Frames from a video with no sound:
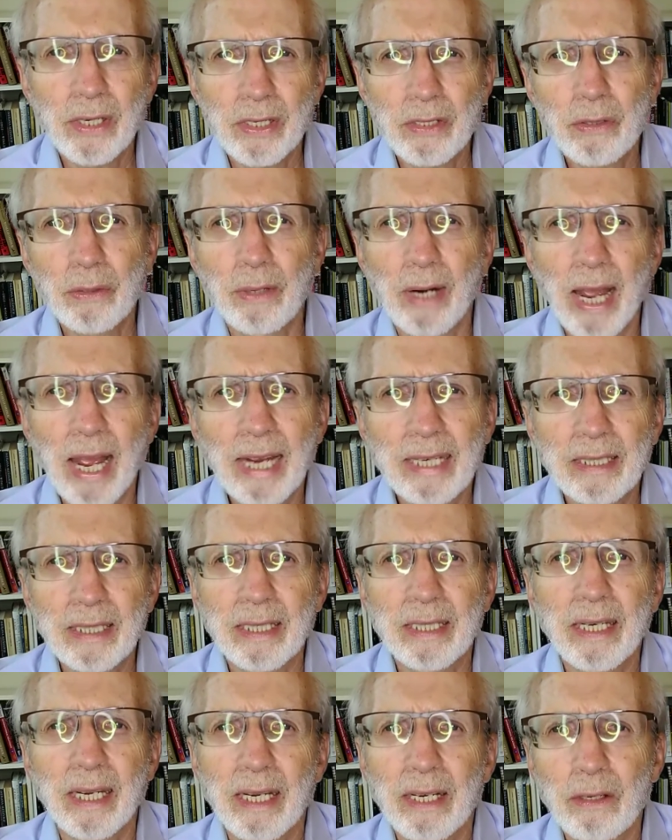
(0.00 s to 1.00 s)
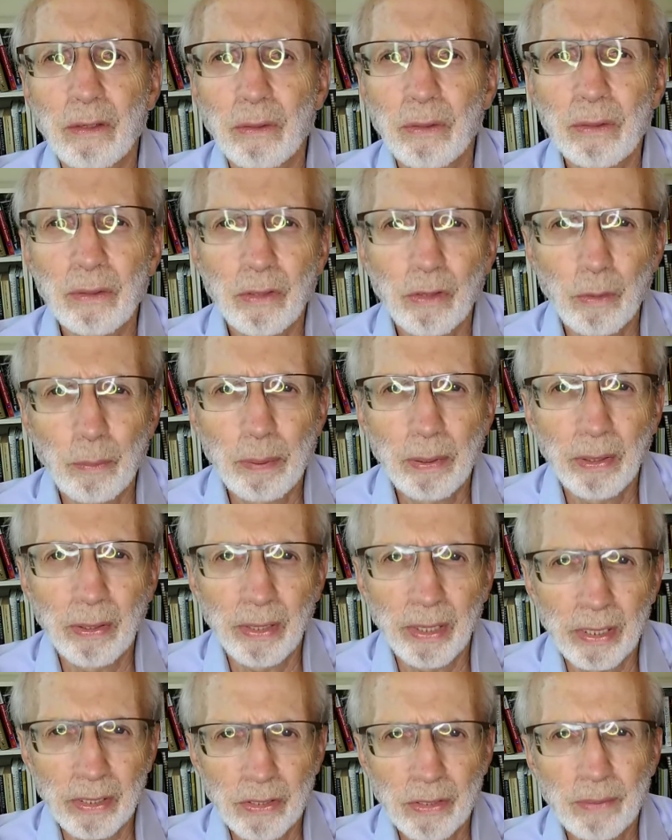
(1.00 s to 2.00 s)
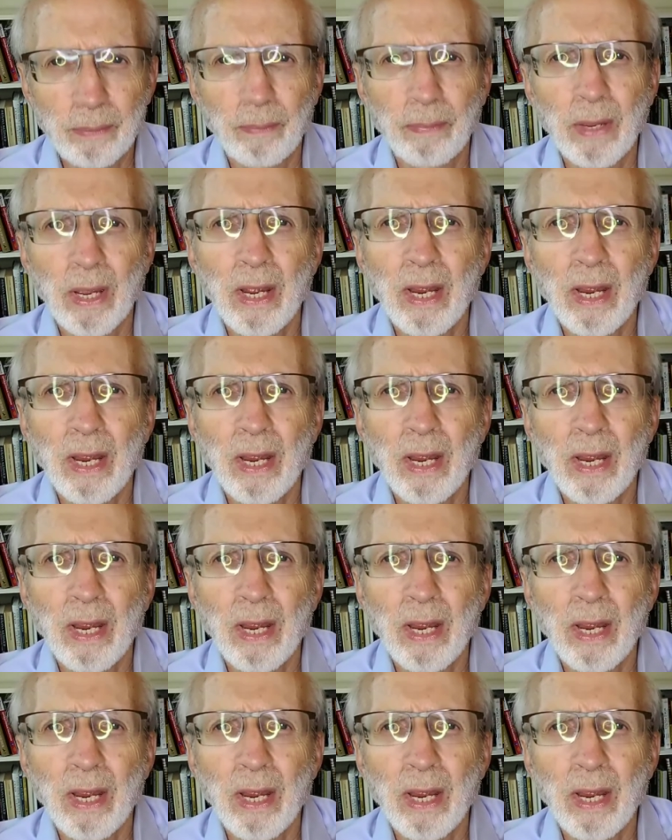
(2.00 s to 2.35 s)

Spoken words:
interacted in earlier periods,